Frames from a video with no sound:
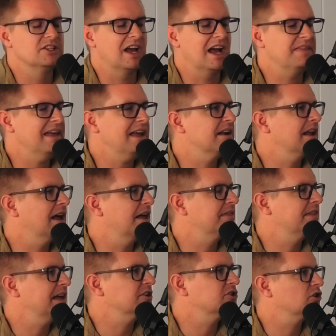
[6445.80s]
so at that
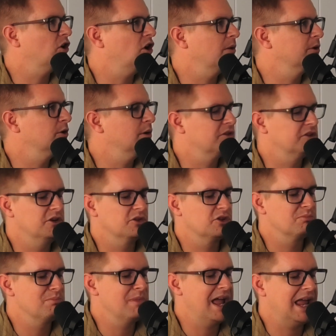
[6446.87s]
at that time, you're you're
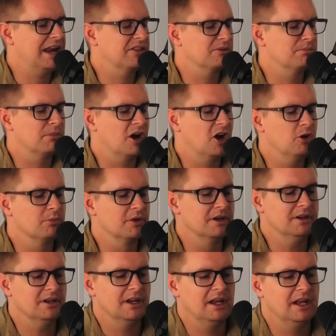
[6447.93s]
the man of the
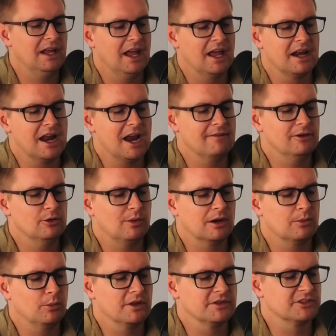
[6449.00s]
moment, and
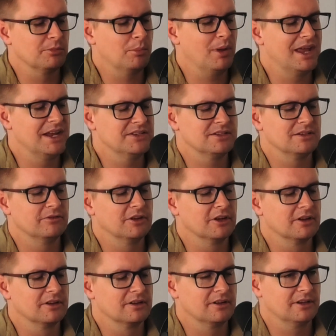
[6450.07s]
everyone wants a piece of
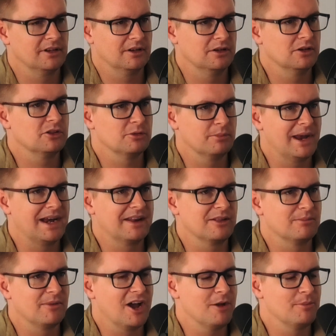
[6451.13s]
you. You're the man of the
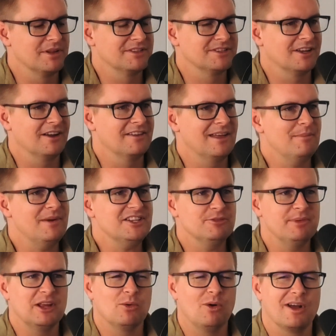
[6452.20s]
moment. So that must
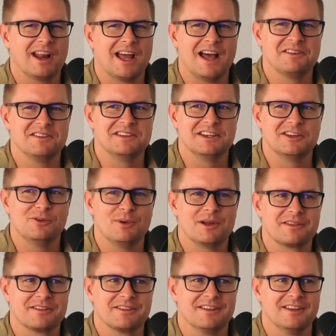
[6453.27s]
have been quite hard to deal with.